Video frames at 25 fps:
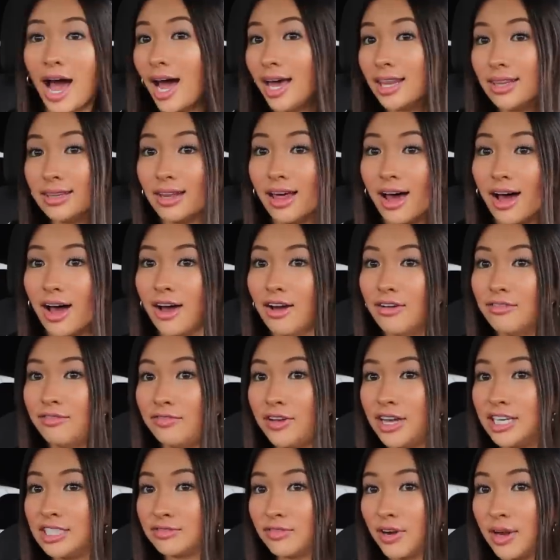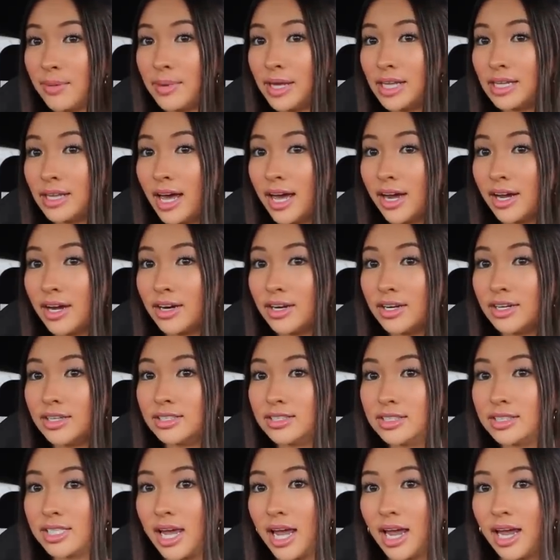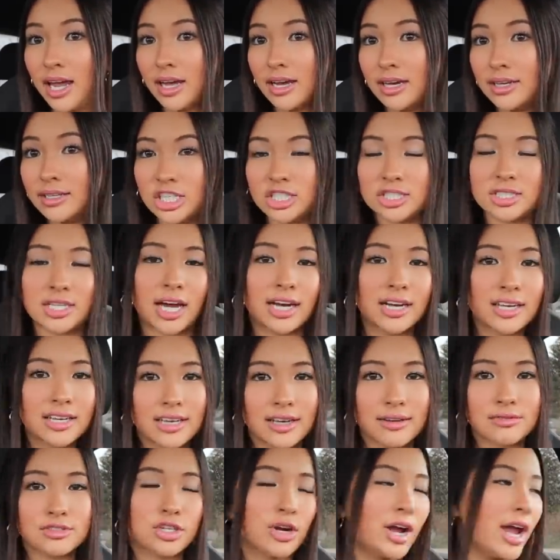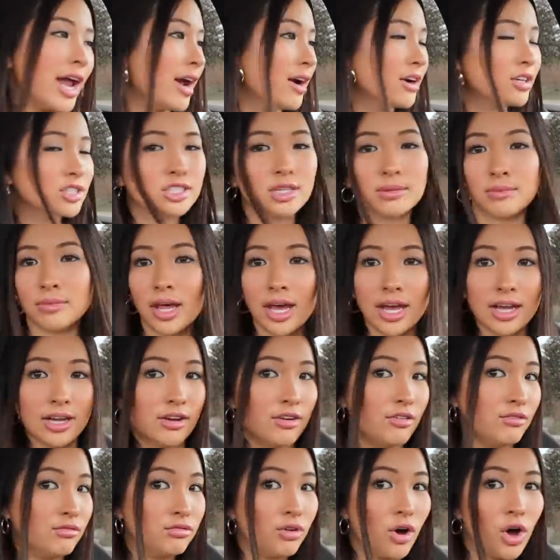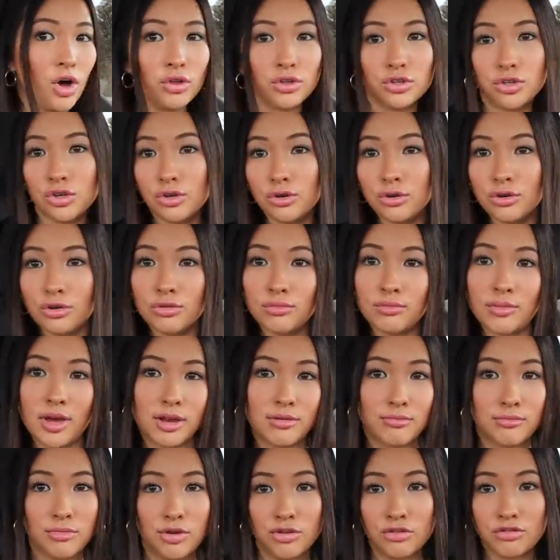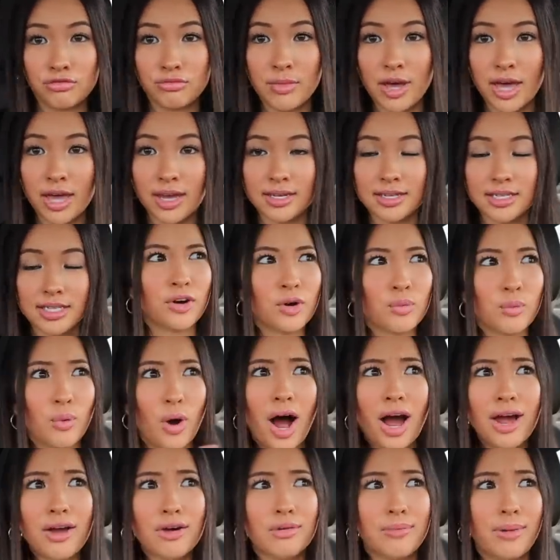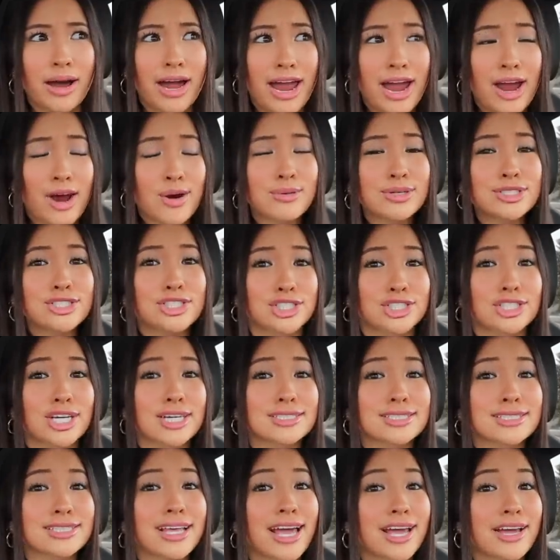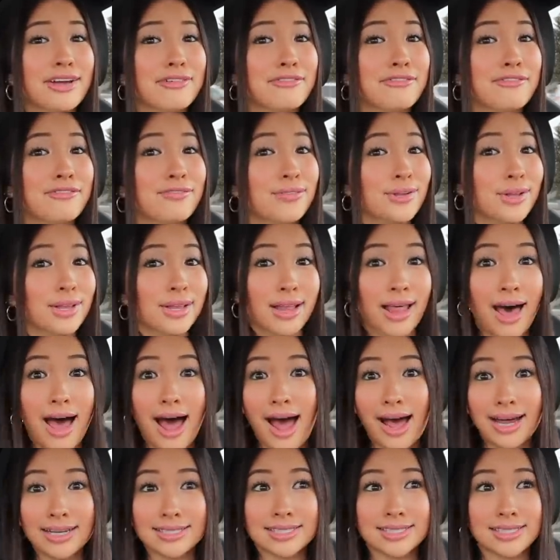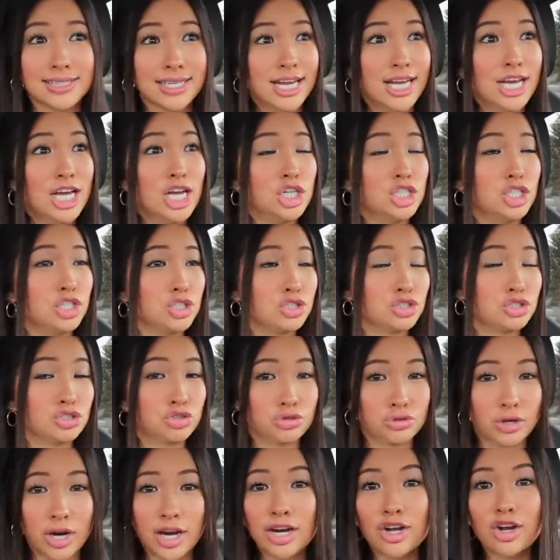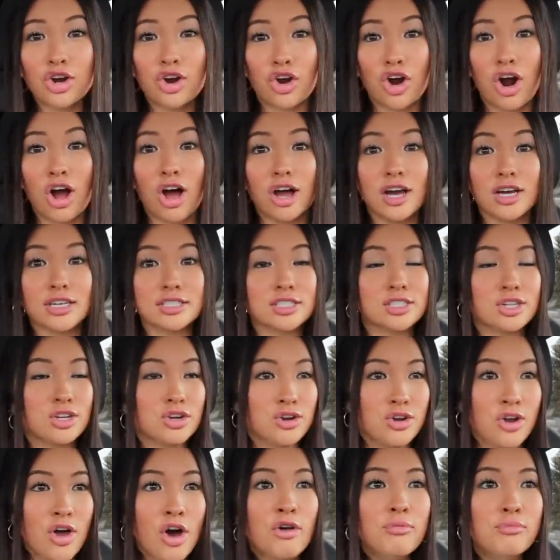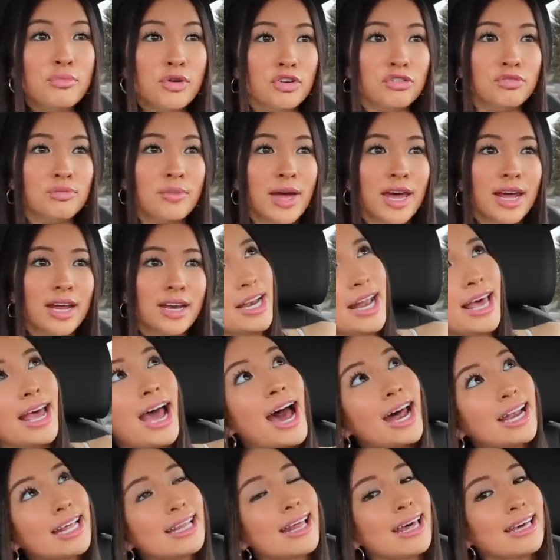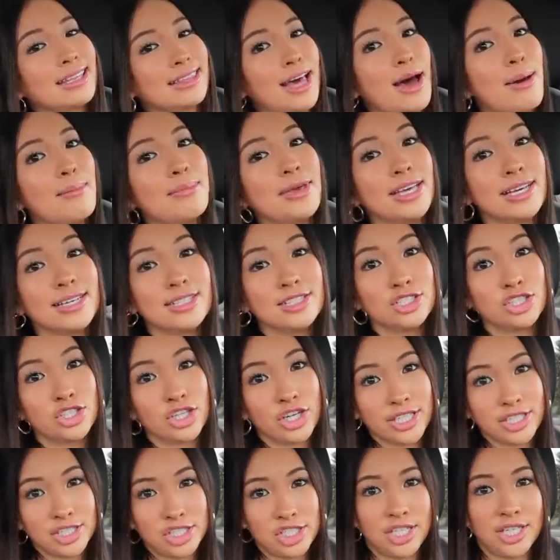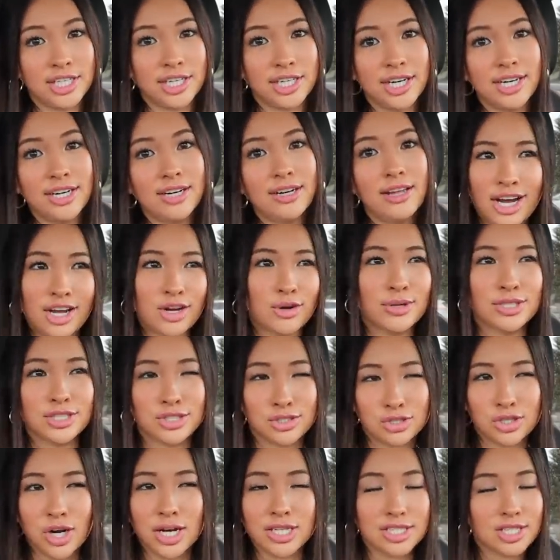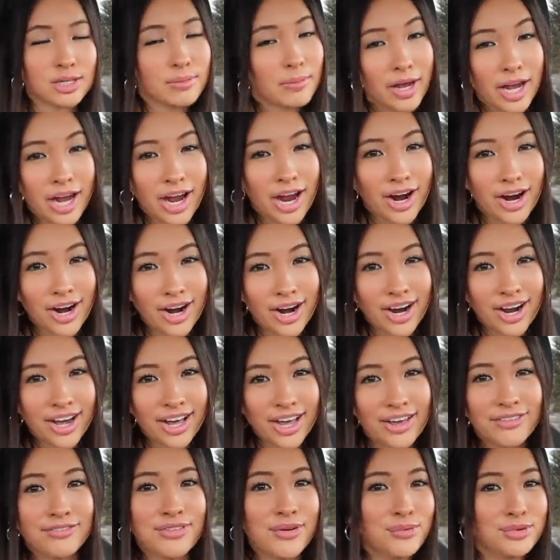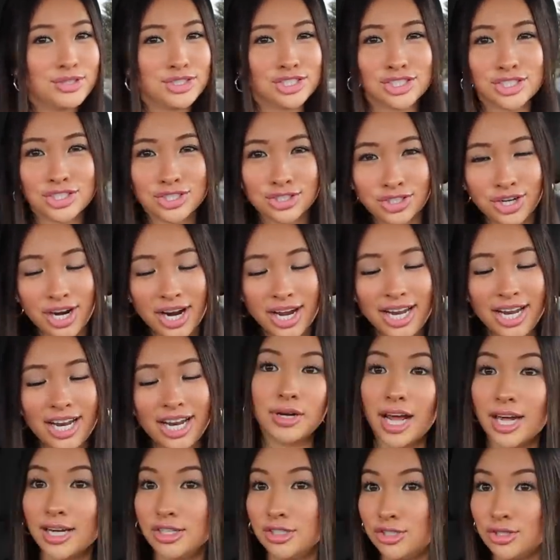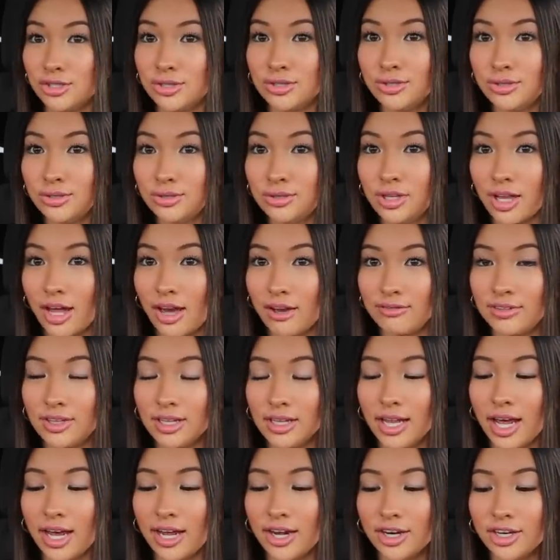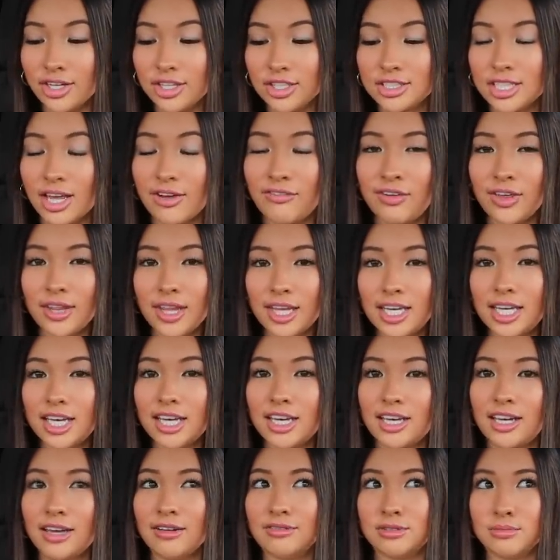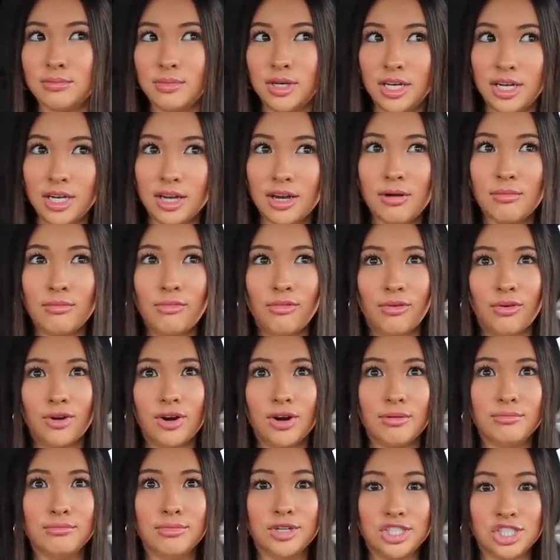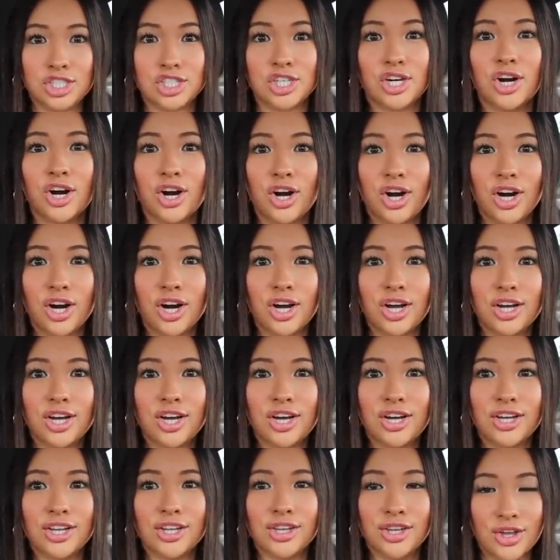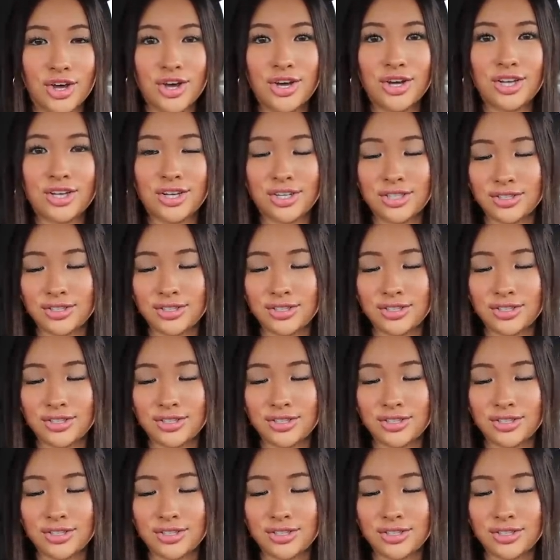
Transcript: I love face framing layers and it just kind of gives your hair some like volume and movement. For a while, my hair was just like flat, just straight across, no movement. And I had it like that because during cheer, I could always trust on my hair if it was just straight, but I do love the layers. I feel like it gives me a more mature look.